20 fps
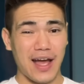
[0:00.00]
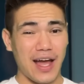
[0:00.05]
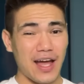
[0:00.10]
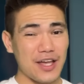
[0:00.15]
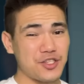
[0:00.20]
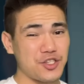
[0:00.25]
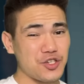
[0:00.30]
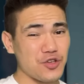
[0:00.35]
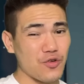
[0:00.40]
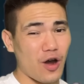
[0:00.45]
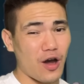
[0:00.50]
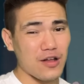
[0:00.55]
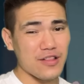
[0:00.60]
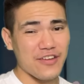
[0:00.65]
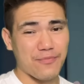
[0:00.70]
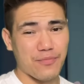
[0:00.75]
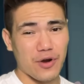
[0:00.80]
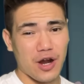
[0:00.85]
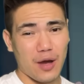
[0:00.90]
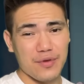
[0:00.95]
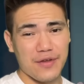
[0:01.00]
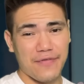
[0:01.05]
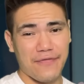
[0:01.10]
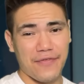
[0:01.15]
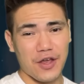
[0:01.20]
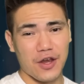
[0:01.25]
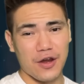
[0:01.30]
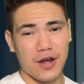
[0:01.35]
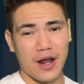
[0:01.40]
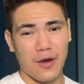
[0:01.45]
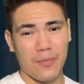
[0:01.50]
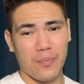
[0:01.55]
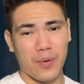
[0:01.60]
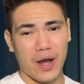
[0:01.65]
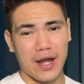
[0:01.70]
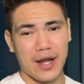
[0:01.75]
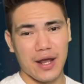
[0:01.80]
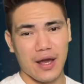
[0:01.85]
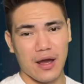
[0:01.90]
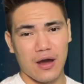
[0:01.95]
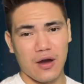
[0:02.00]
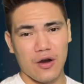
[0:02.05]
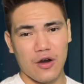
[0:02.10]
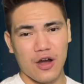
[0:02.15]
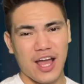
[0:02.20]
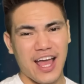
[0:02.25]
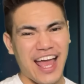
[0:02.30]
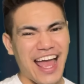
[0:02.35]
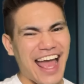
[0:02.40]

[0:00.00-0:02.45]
As you all have probably figured out by now,